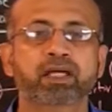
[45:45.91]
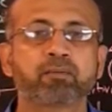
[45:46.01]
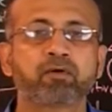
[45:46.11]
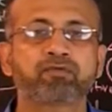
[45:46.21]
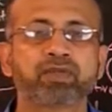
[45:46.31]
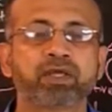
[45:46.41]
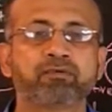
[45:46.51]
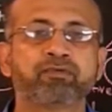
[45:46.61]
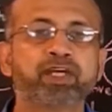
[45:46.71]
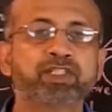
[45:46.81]
some of
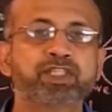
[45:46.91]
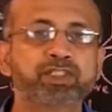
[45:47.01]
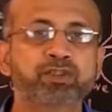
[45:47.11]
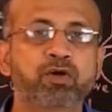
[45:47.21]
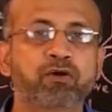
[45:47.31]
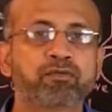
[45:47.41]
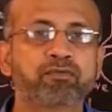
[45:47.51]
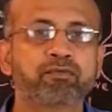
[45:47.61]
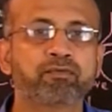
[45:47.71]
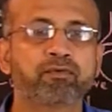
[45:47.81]
the features
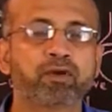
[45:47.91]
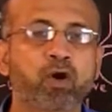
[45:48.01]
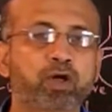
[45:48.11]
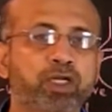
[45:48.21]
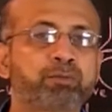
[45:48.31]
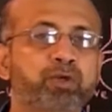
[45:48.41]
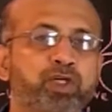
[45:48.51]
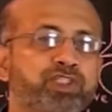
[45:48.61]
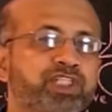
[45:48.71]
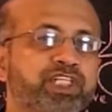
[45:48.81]
of long-term
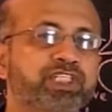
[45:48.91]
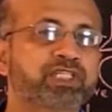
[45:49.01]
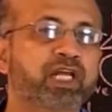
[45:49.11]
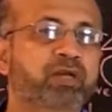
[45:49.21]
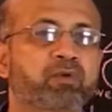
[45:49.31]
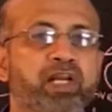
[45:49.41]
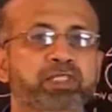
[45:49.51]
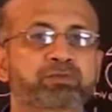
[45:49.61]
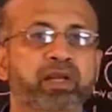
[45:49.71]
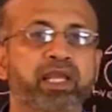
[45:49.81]
potentiation that were
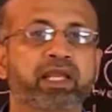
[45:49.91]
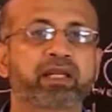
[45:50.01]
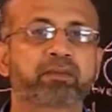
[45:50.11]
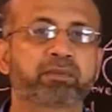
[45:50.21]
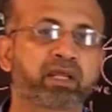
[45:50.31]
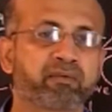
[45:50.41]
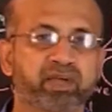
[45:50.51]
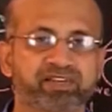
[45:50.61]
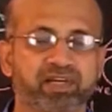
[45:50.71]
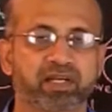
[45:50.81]
explained
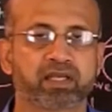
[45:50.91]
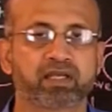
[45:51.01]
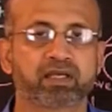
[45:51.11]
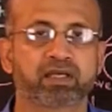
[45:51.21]
previously.